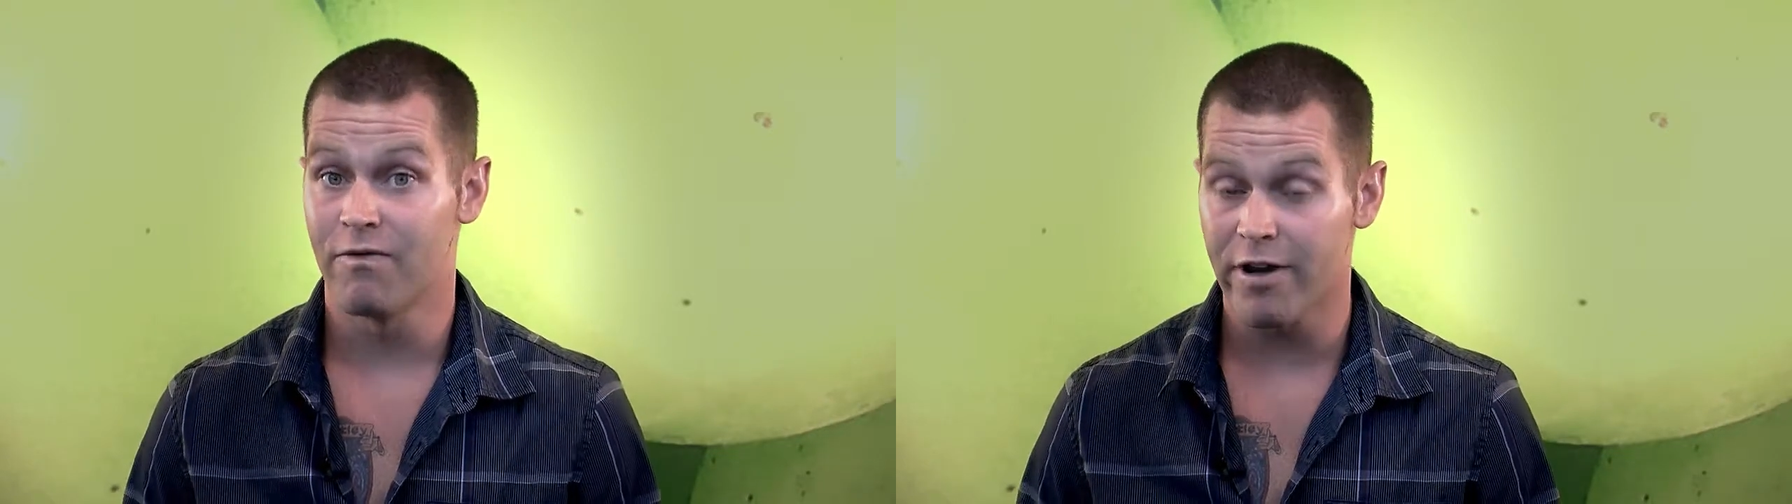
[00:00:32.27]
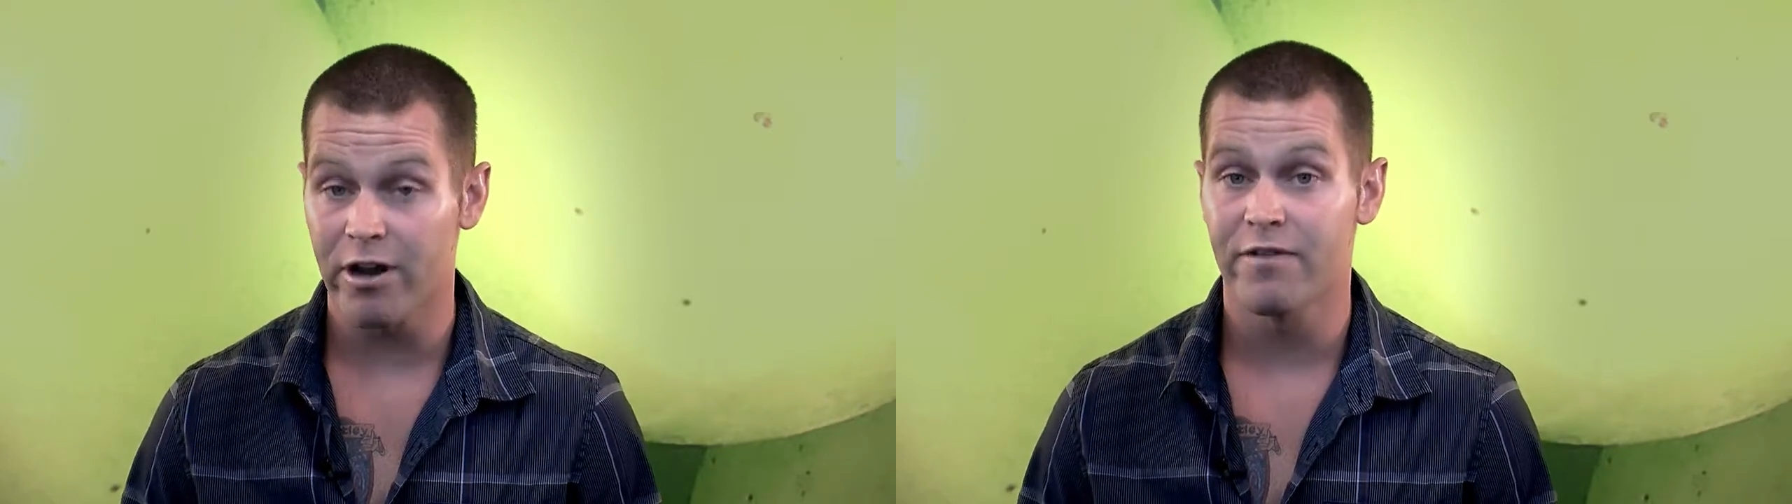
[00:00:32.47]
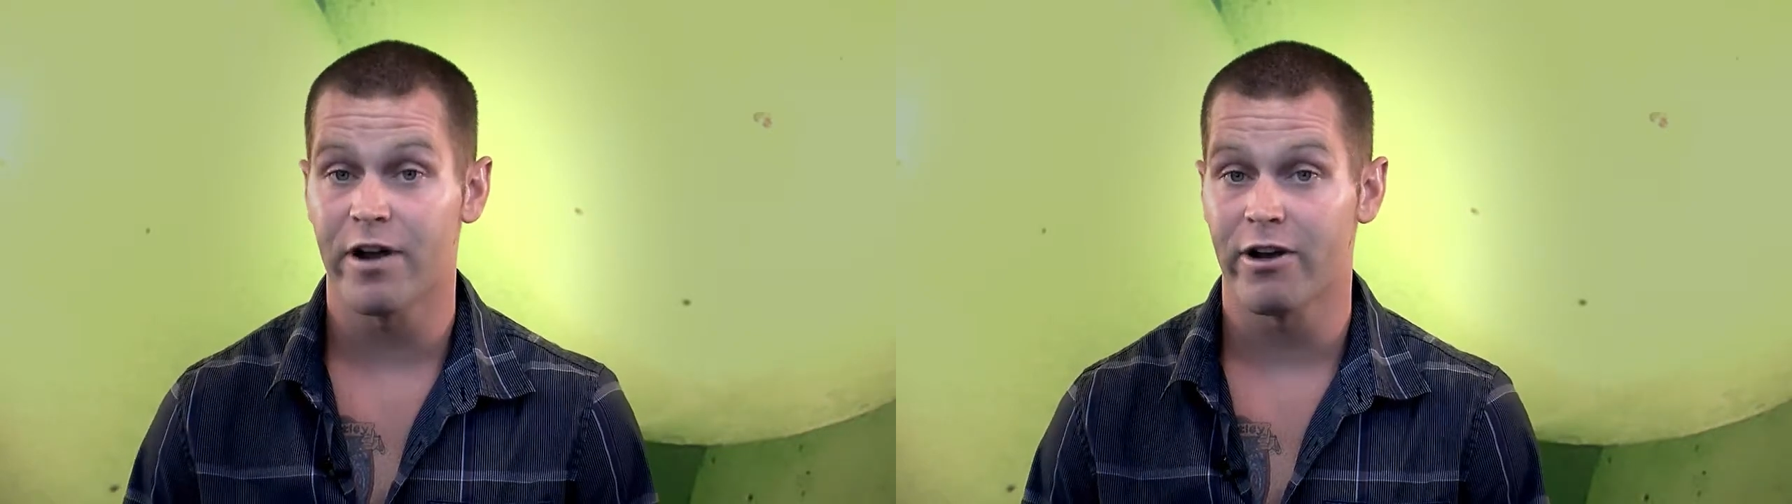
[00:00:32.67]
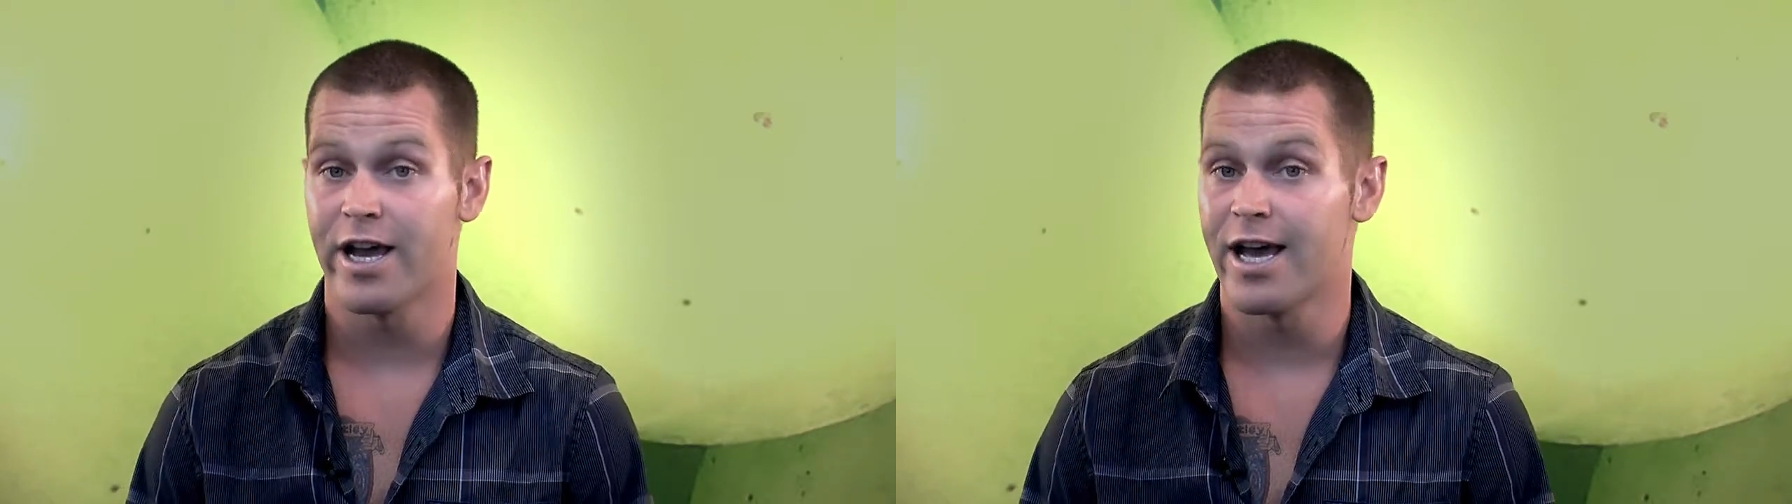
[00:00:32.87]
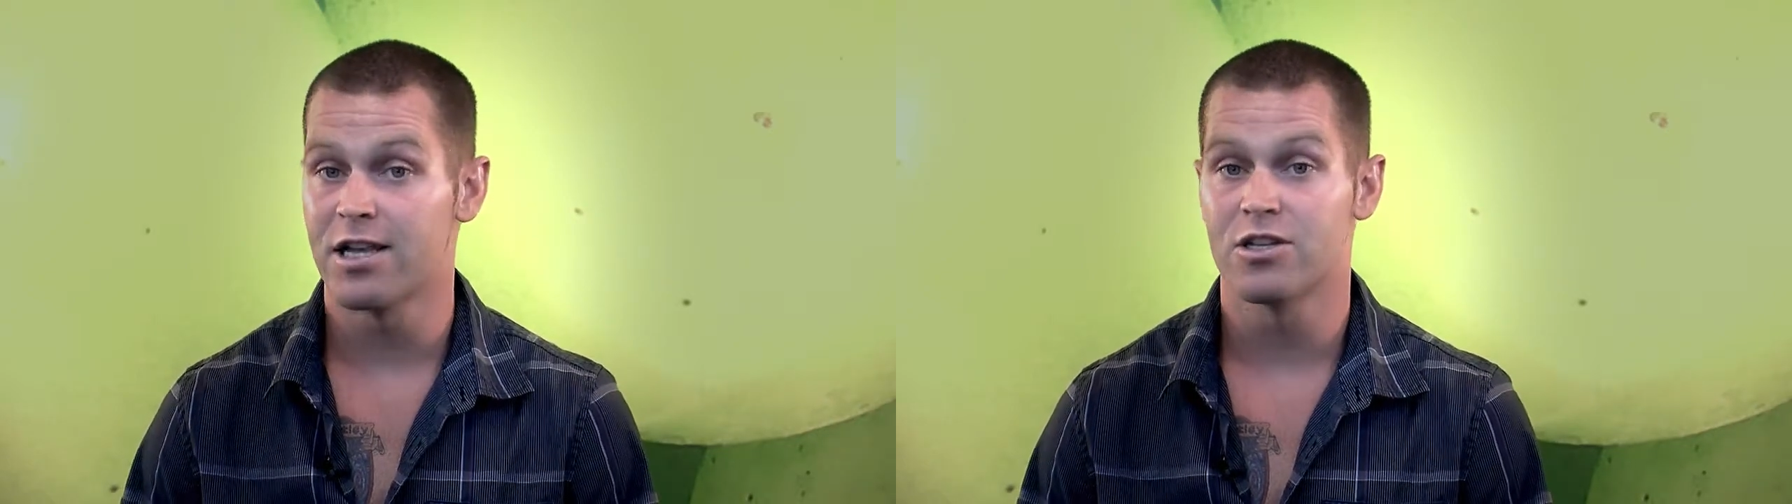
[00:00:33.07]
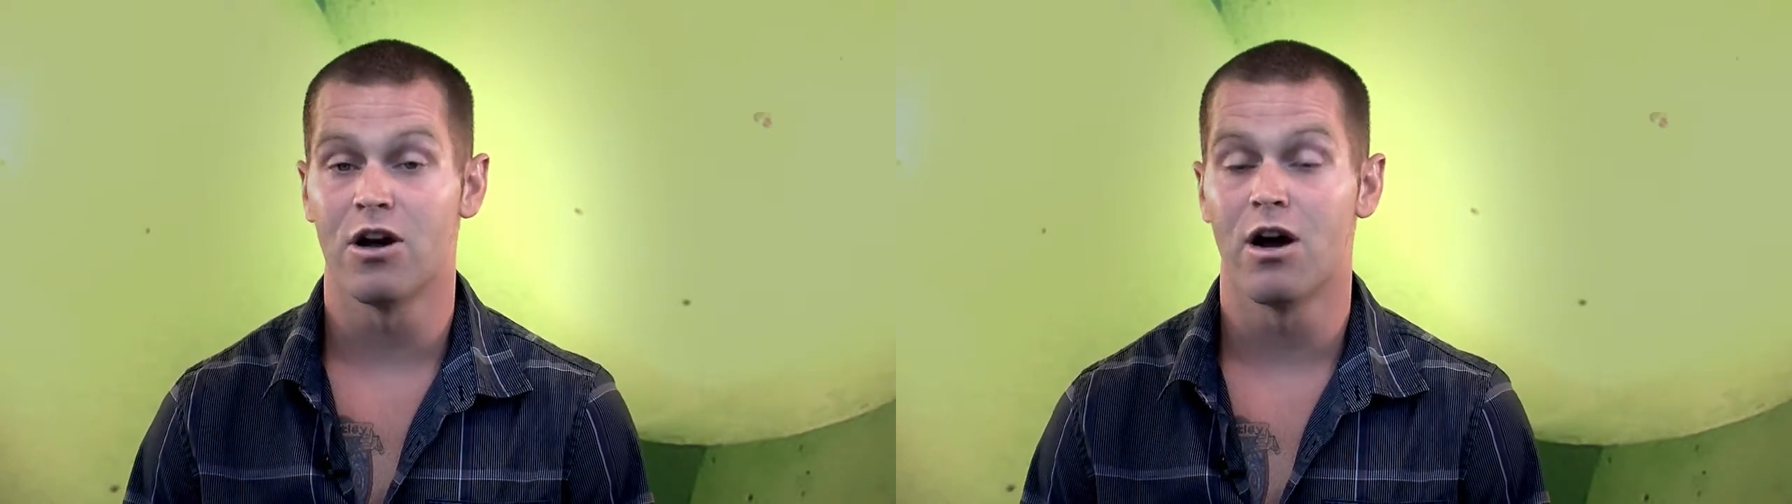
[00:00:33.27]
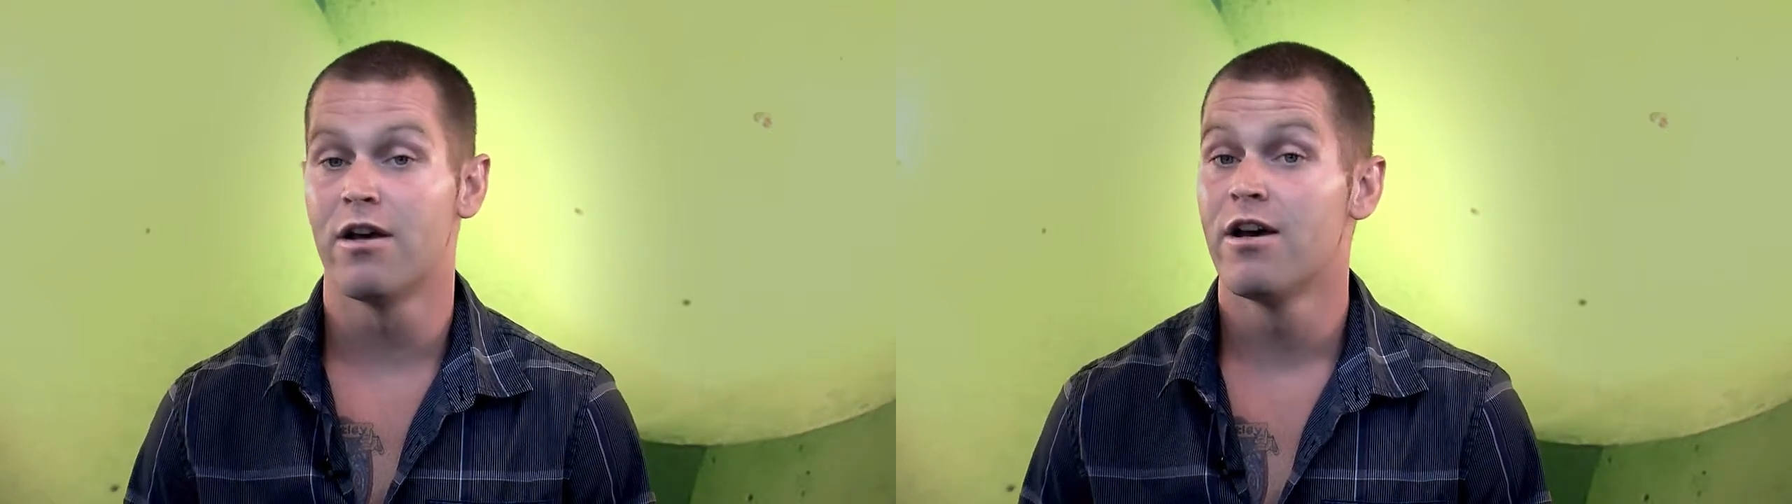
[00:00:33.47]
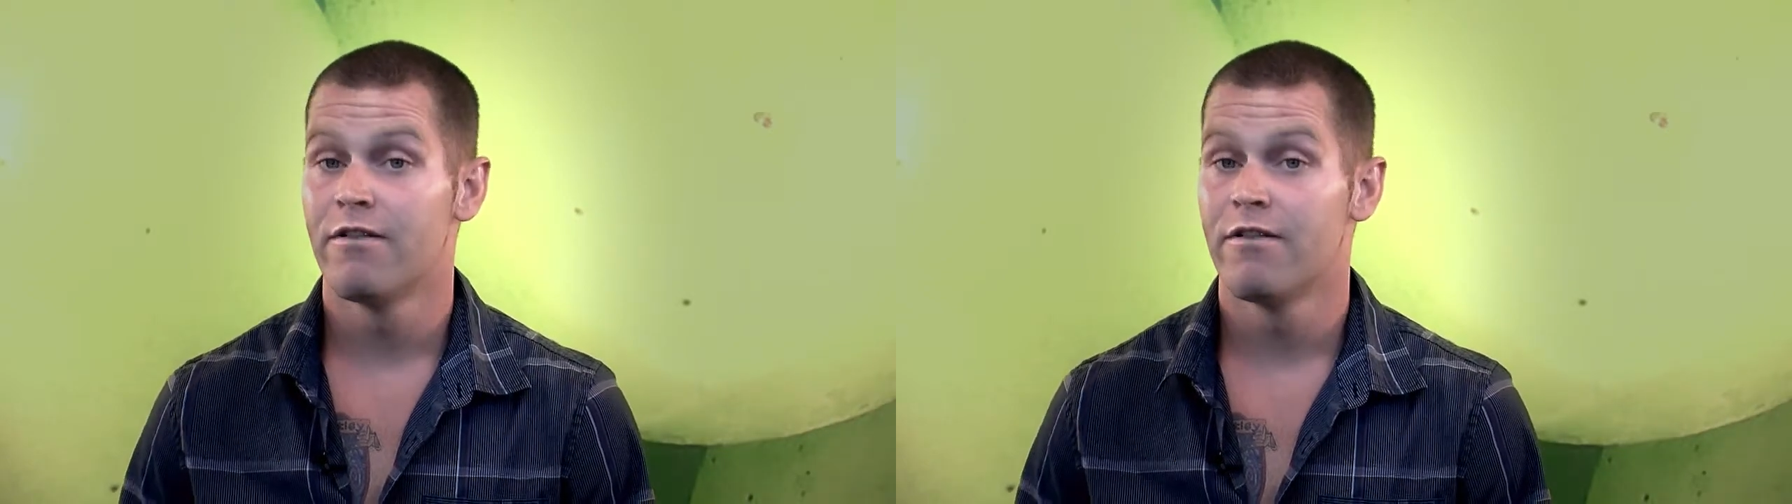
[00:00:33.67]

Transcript: Very hands-on,